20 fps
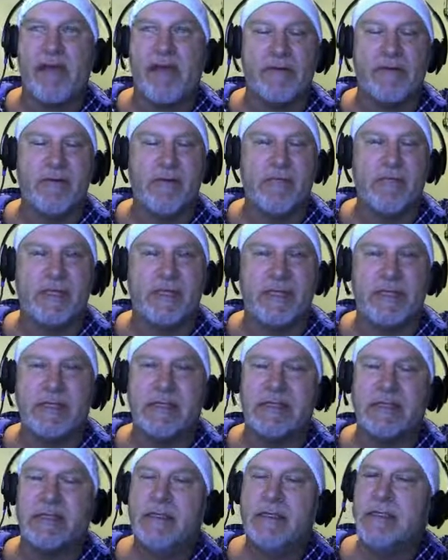
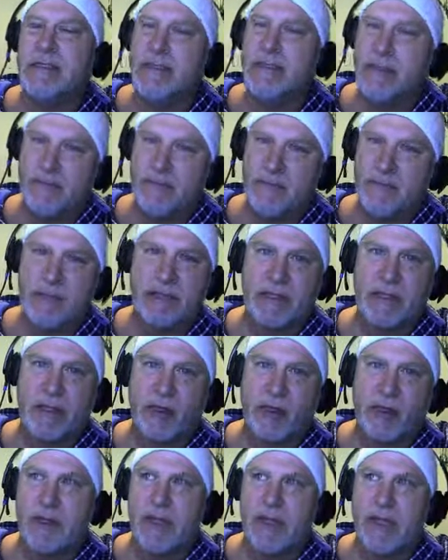utterances that the
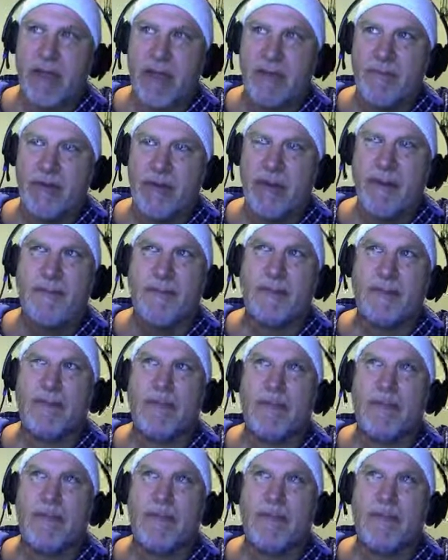Lord gave me.